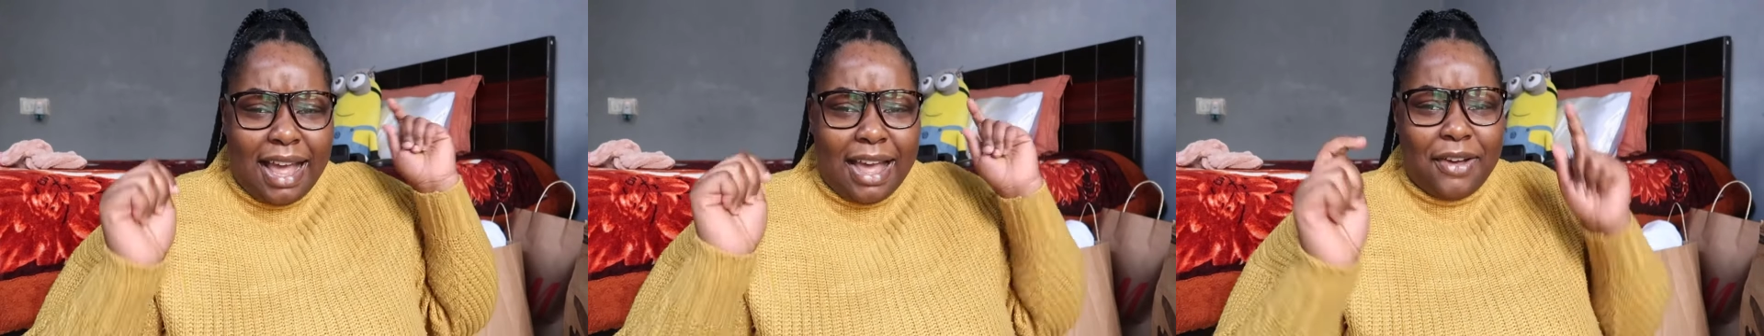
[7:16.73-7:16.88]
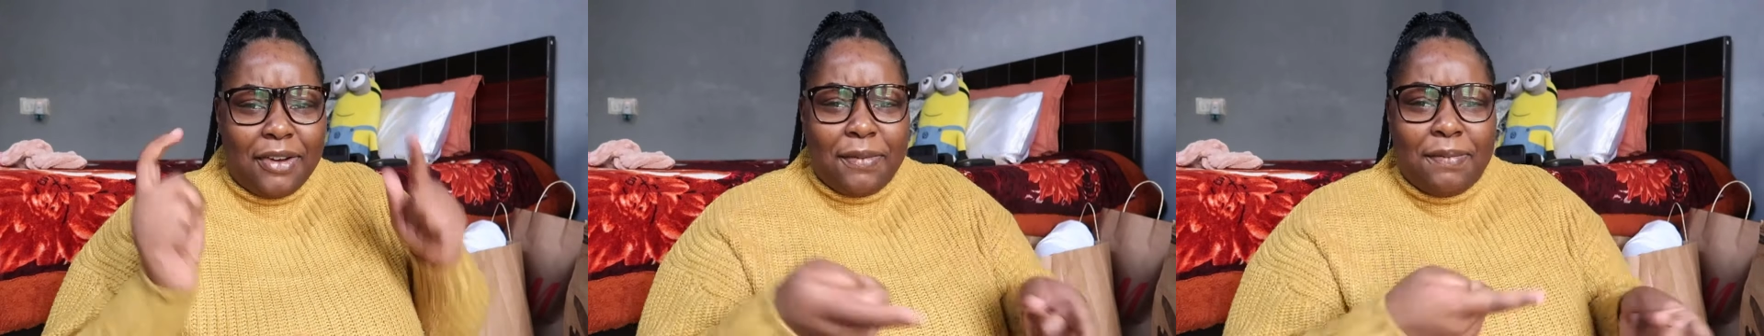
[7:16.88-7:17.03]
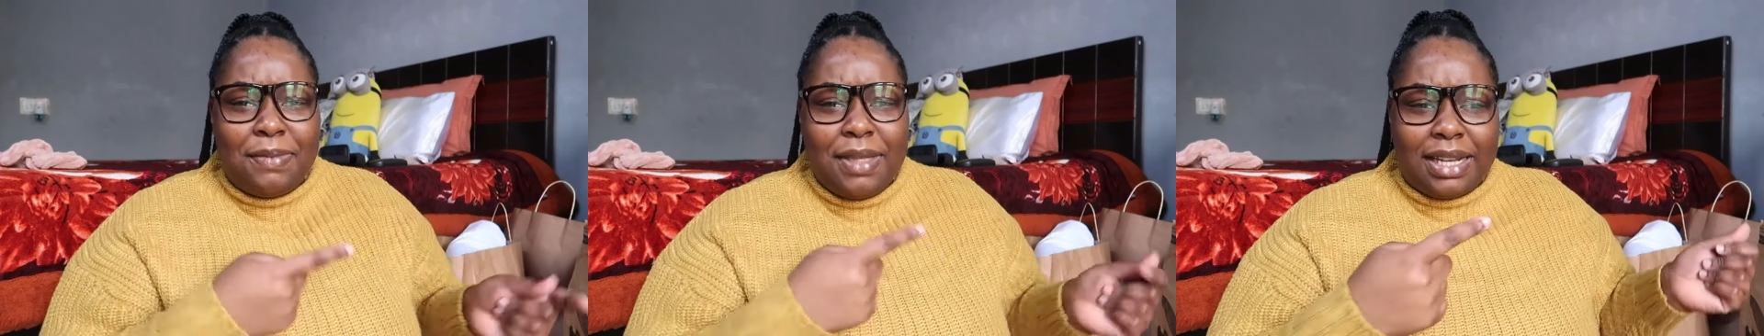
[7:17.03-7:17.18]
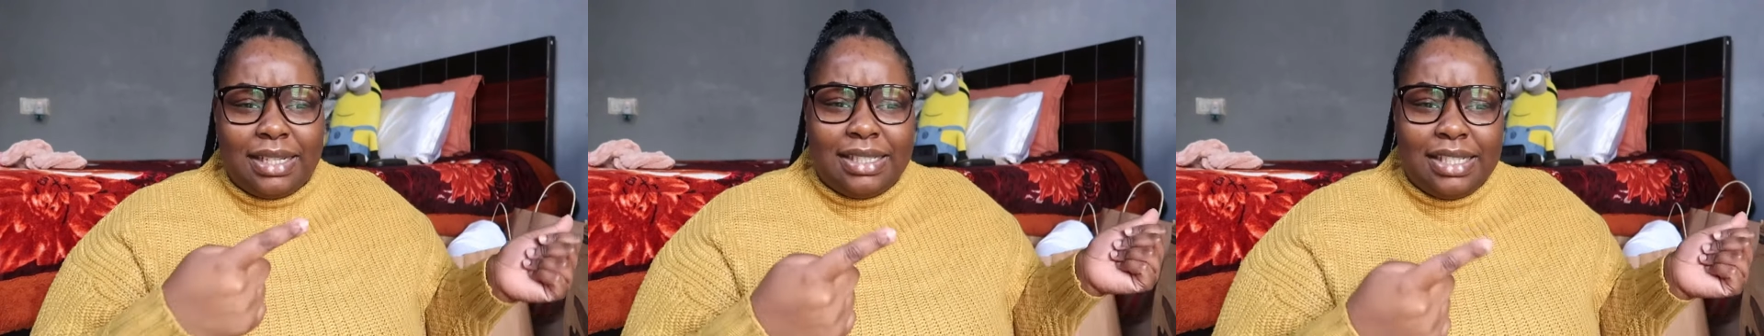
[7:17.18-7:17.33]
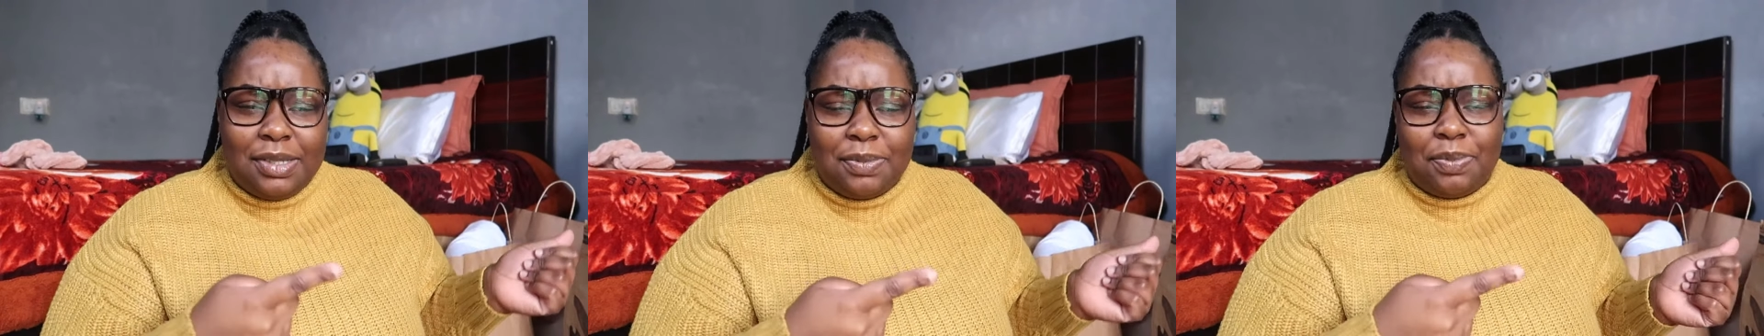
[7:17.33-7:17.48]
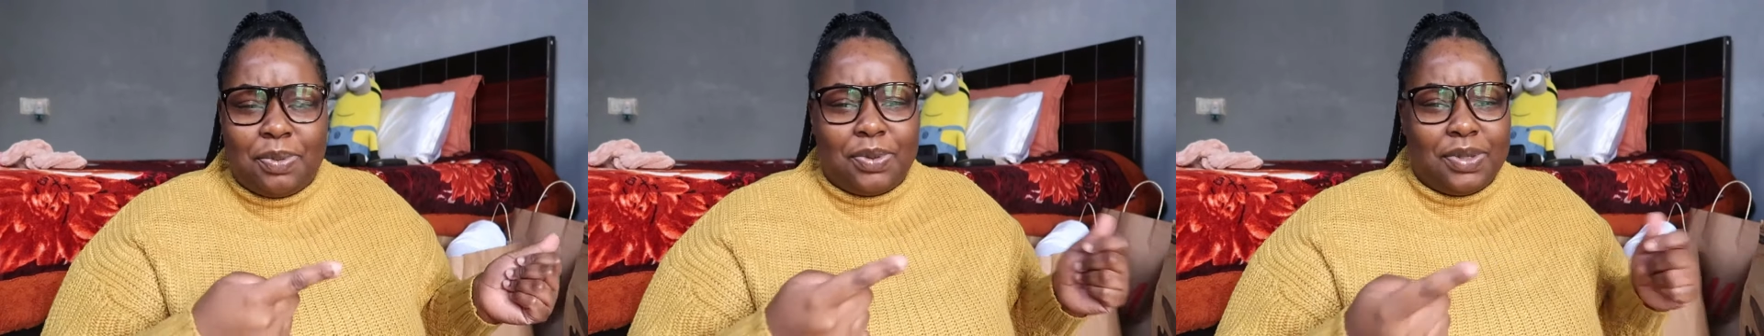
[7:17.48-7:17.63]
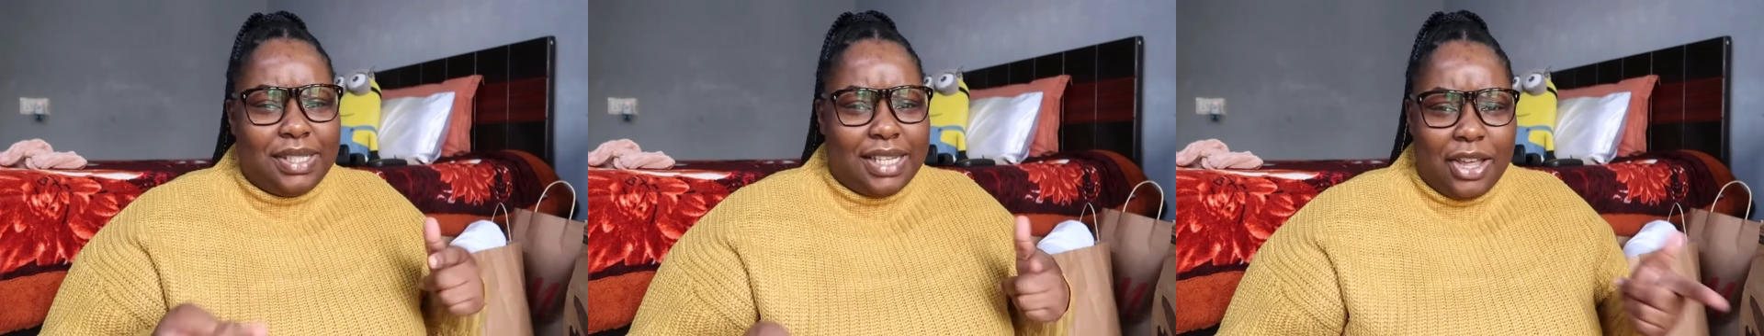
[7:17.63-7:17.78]
I hope that
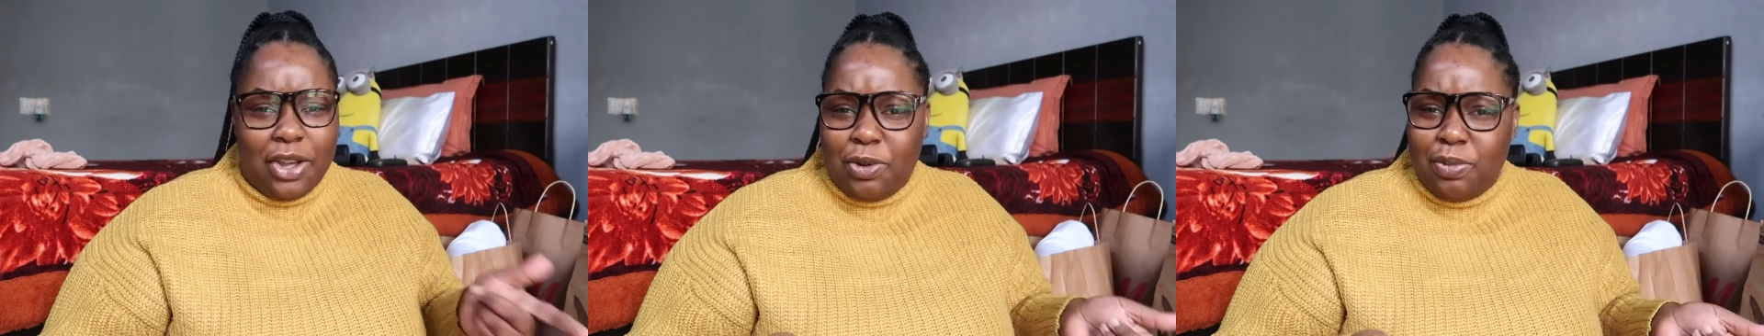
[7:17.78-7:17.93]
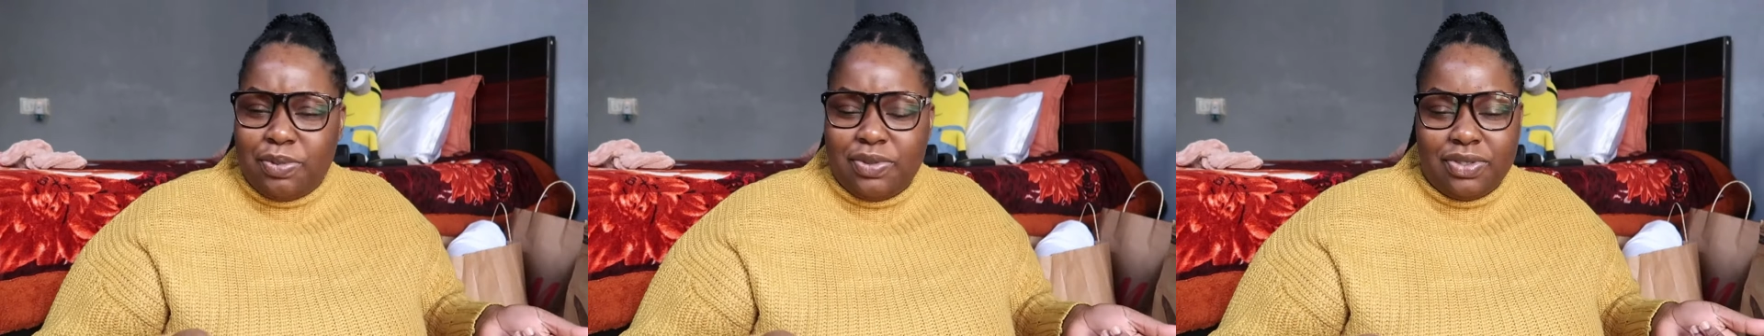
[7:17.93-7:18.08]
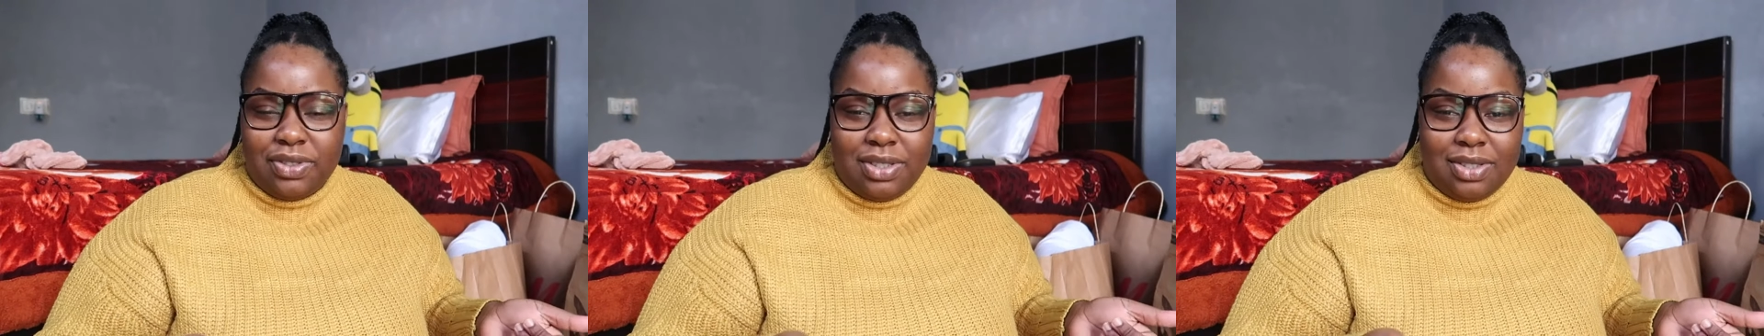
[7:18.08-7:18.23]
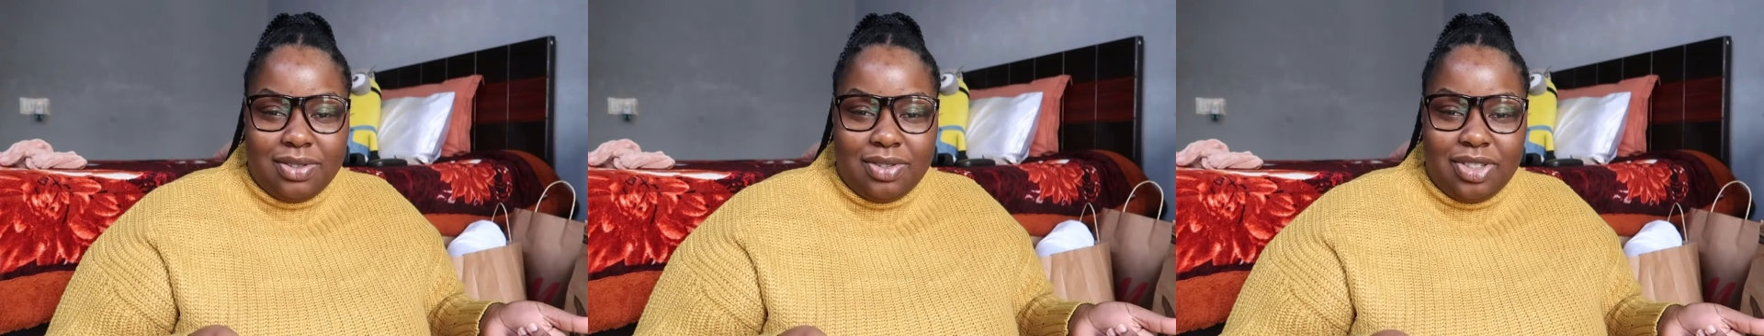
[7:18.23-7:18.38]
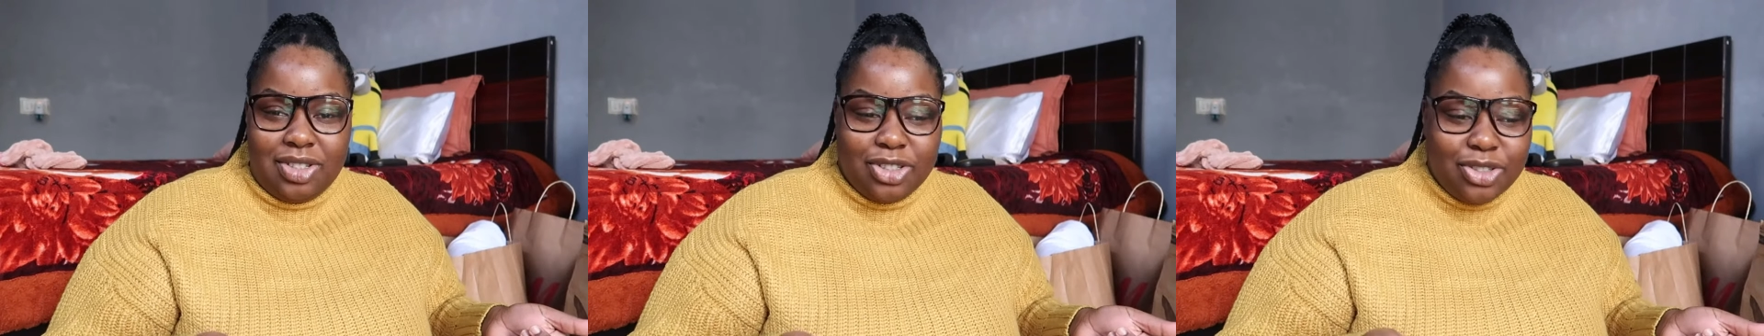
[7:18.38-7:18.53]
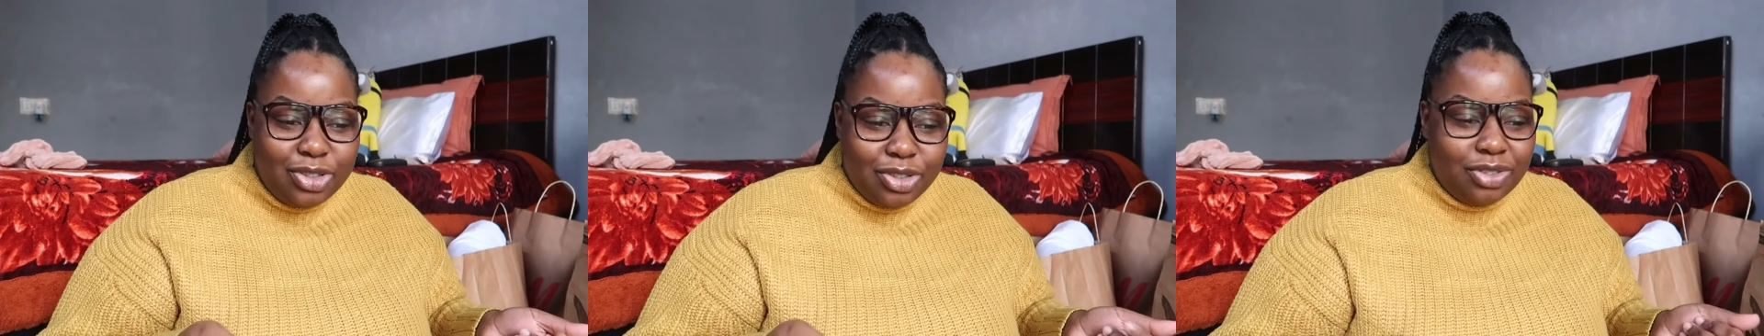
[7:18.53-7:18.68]
tip was helpful to you,